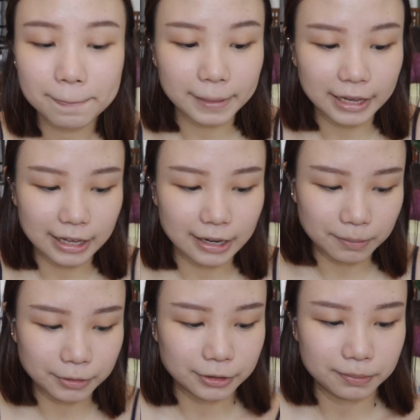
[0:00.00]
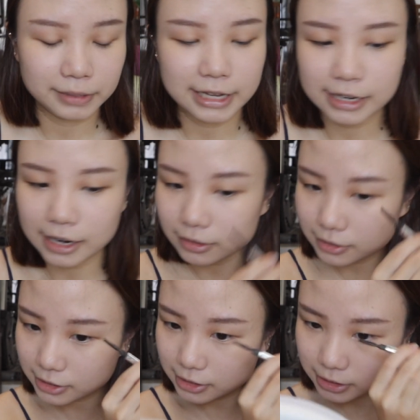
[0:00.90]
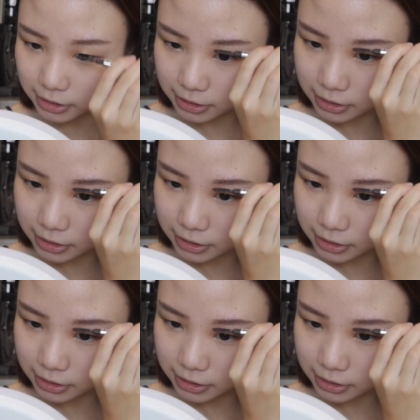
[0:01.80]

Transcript: Okay, and I'm gonna blend it out.